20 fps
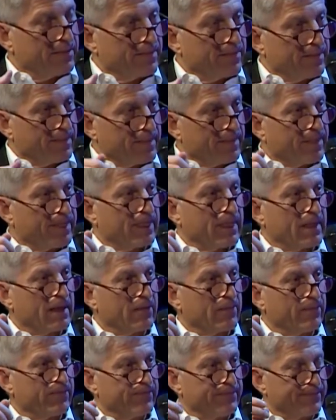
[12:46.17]
that and
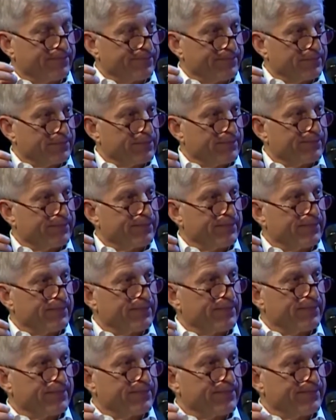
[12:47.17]
more,
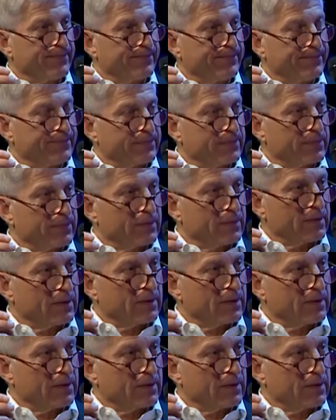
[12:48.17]
access